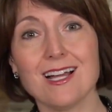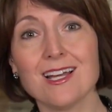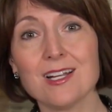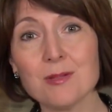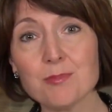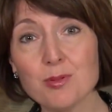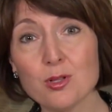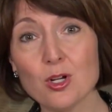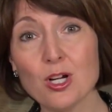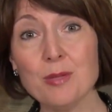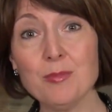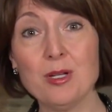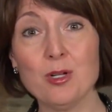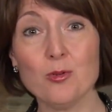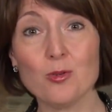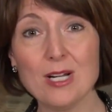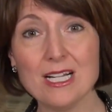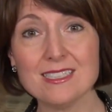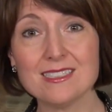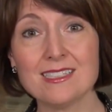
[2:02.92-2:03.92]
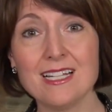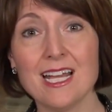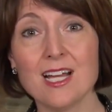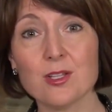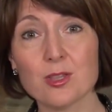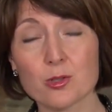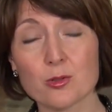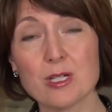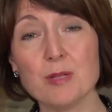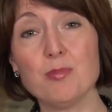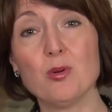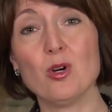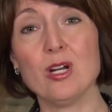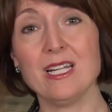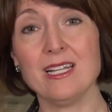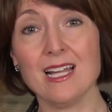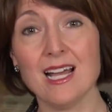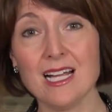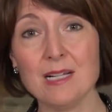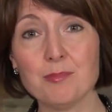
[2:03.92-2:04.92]
unemployment rates now,
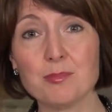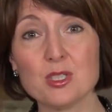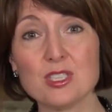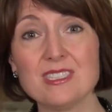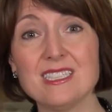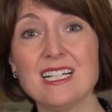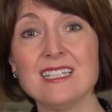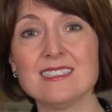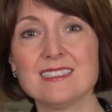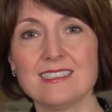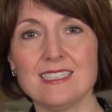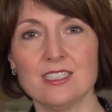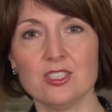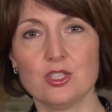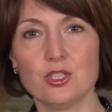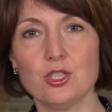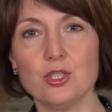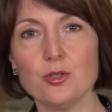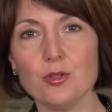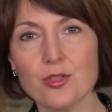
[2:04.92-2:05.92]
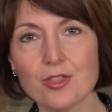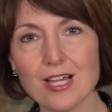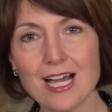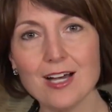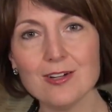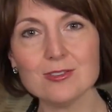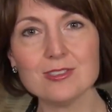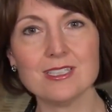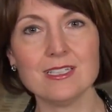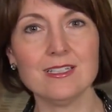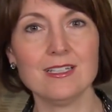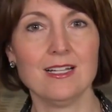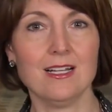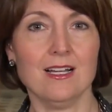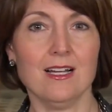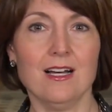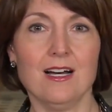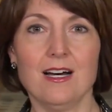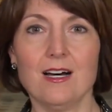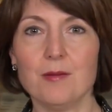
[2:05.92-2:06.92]
3.9% since 2000.
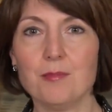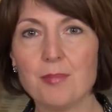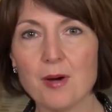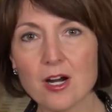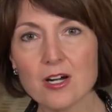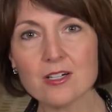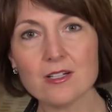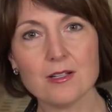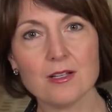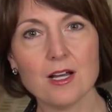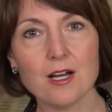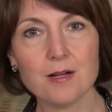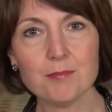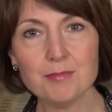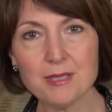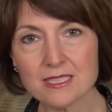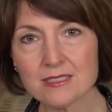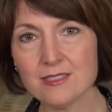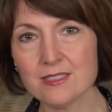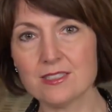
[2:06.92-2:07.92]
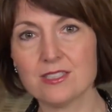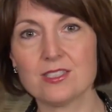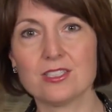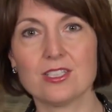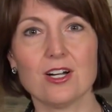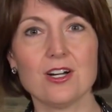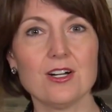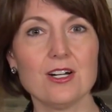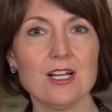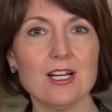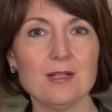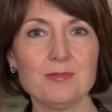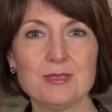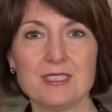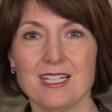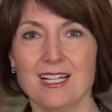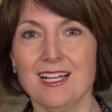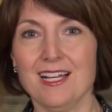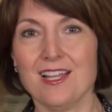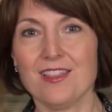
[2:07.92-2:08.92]
Business startups,
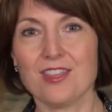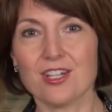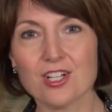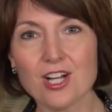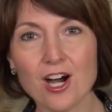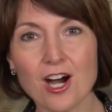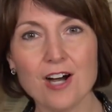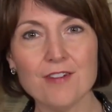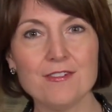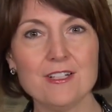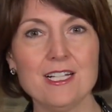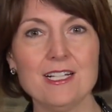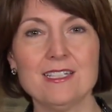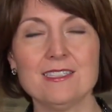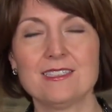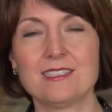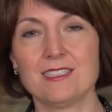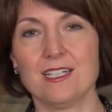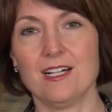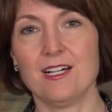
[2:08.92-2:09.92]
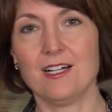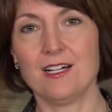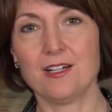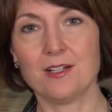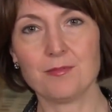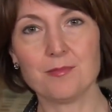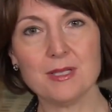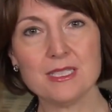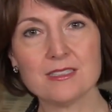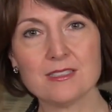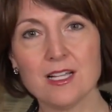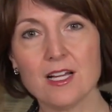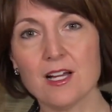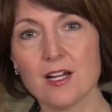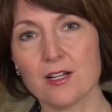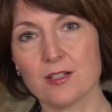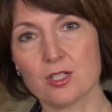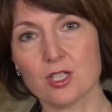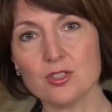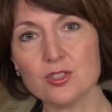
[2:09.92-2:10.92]
the confidence,
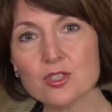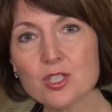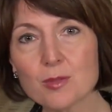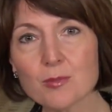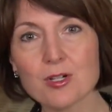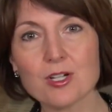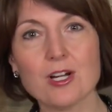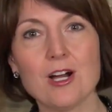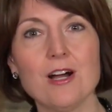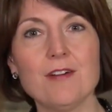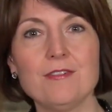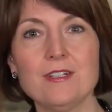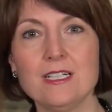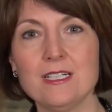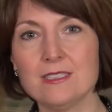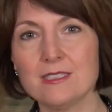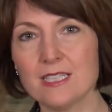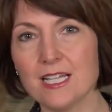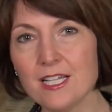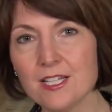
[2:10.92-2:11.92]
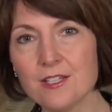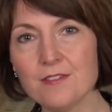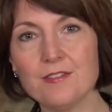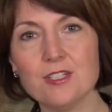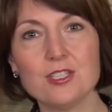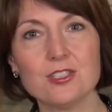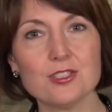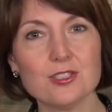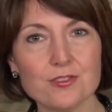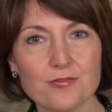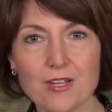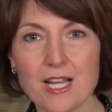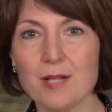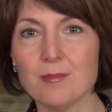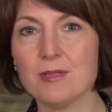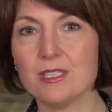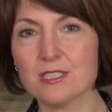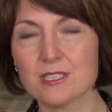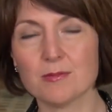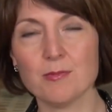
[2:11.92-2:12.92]
consumer confidence, individuals,
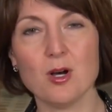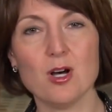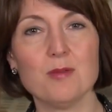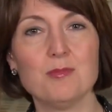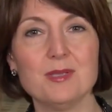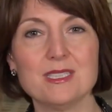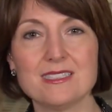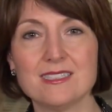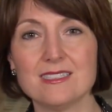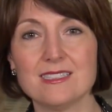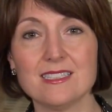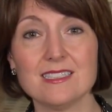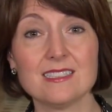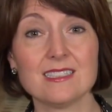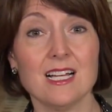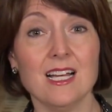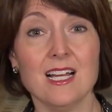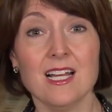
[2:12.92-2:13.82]
families, small businesses.